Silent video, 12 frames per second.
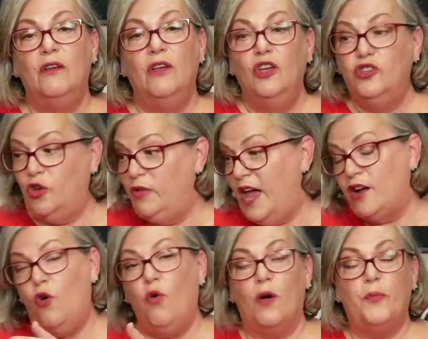so that
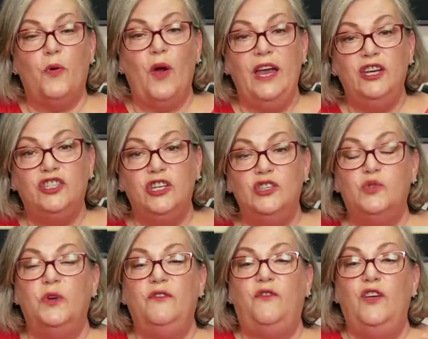corporations
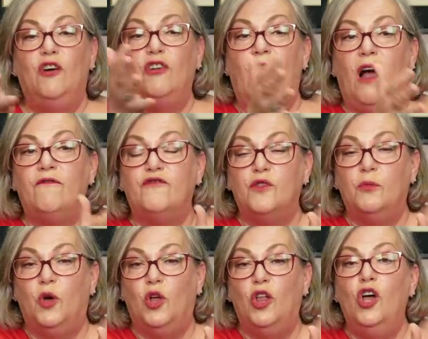would feel
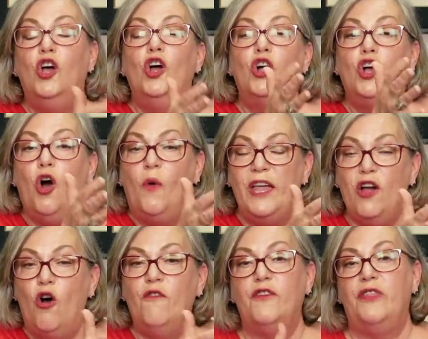comfortable going
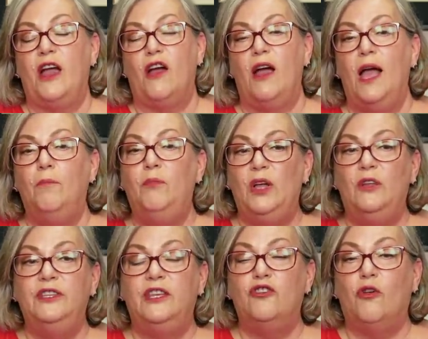over there and
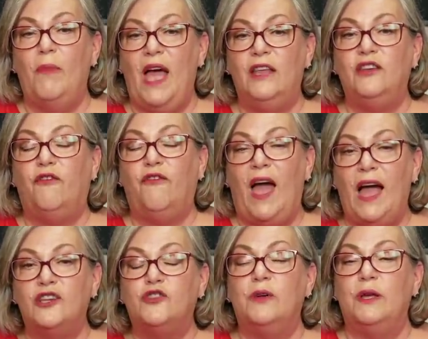building their
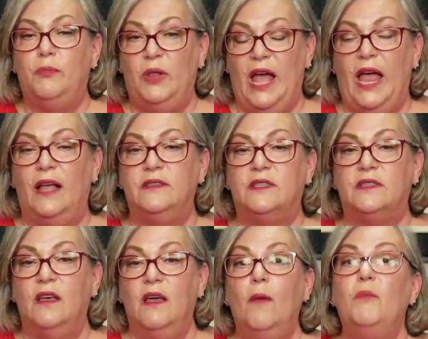manufacturing plants
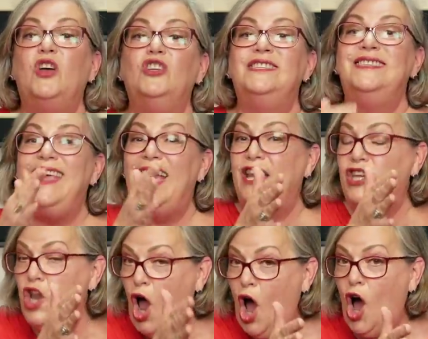because they
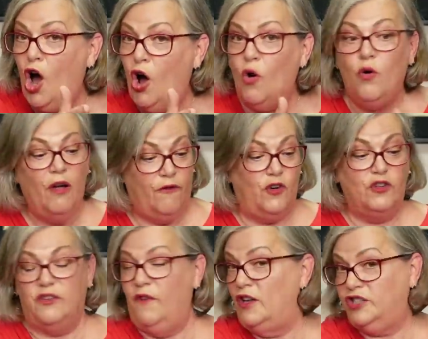know, first
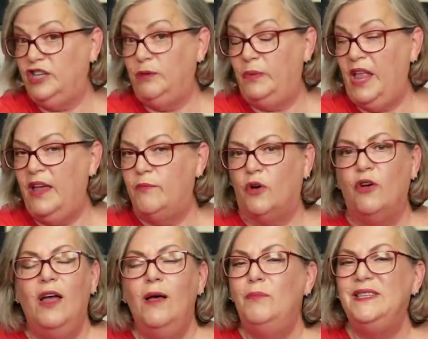of all, cheap labor,
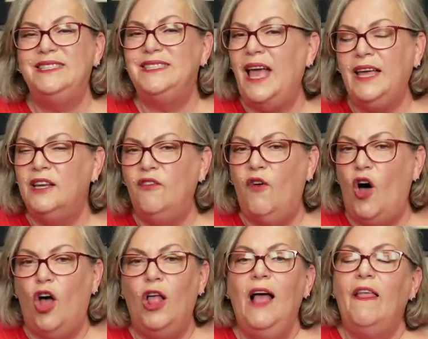but second of
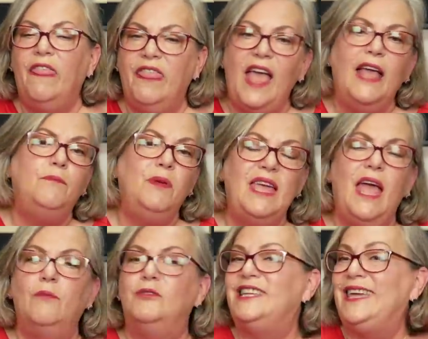all, they'd be
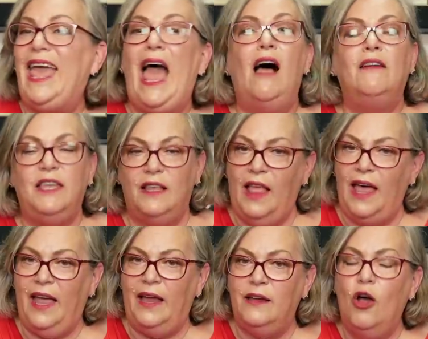able to
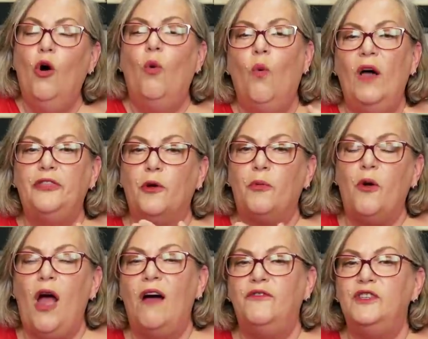calculate what their
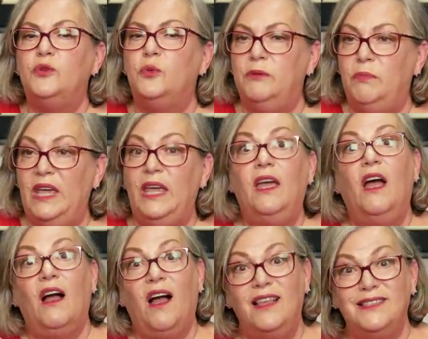profits would be
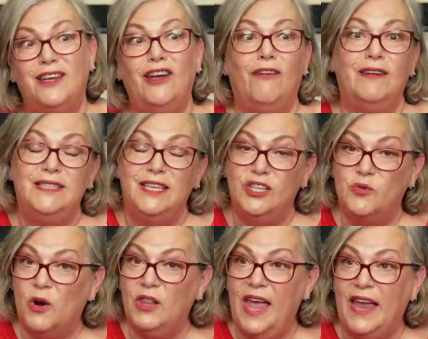because the currencies
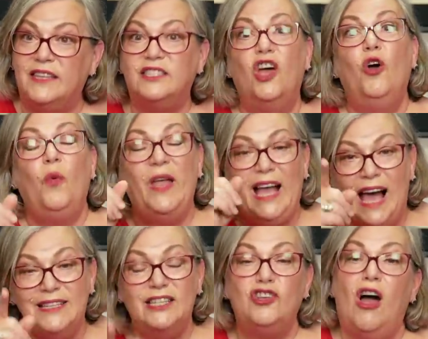were linked. We got
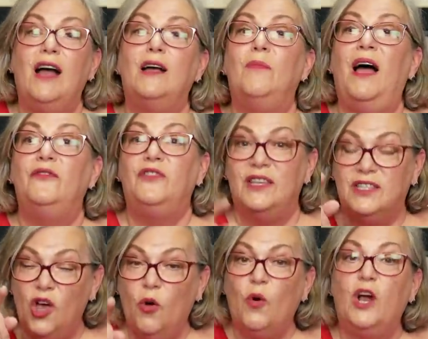to talk about this.
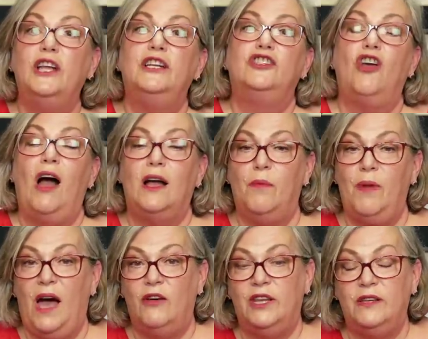We're going to talk
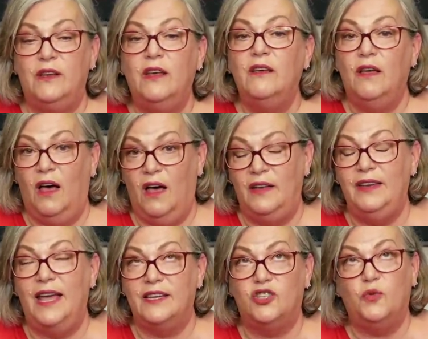about it uh,
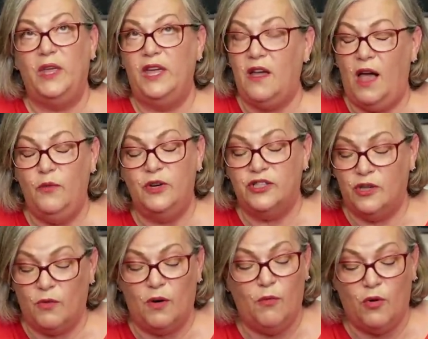next week. I wish there
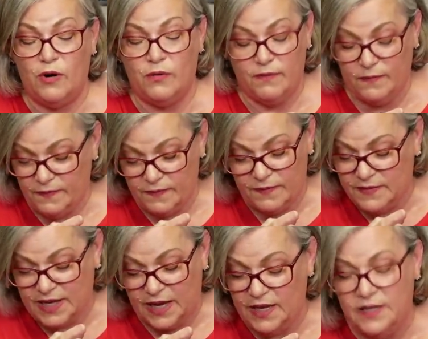were more
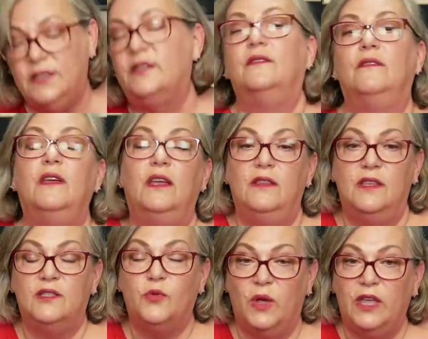days in
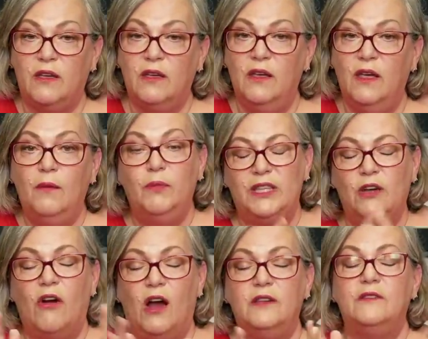this week, but there
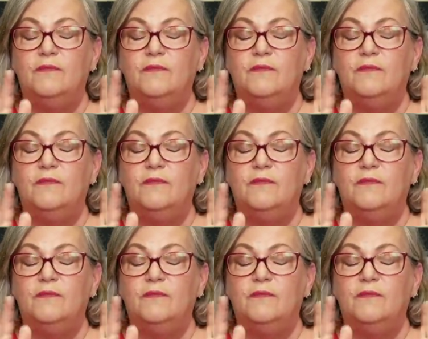aren't.